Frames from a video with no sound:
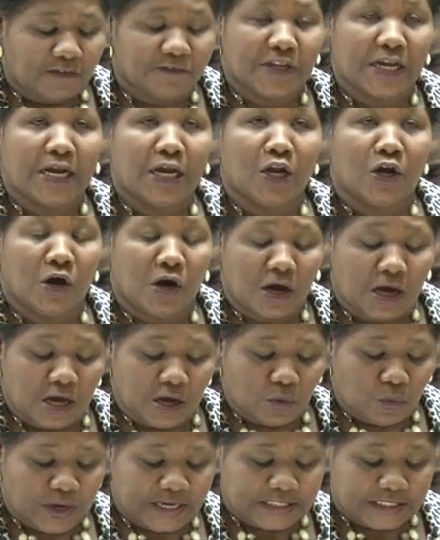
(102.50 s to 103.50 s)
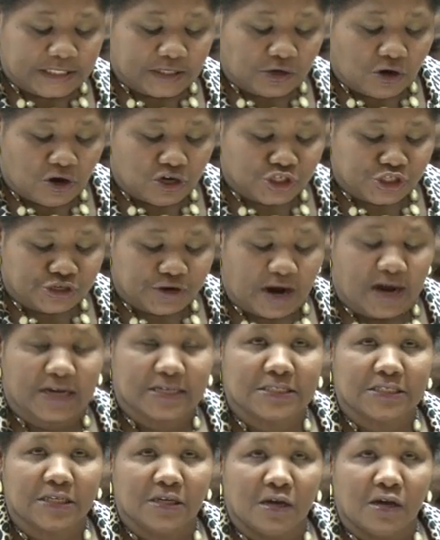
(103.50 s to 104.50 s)
of the long-awaited
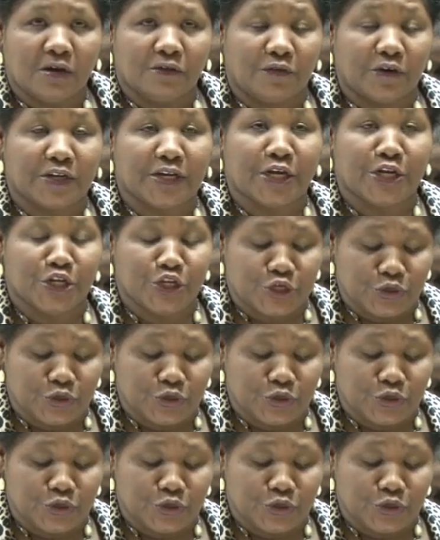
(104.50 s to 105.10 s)
contract for the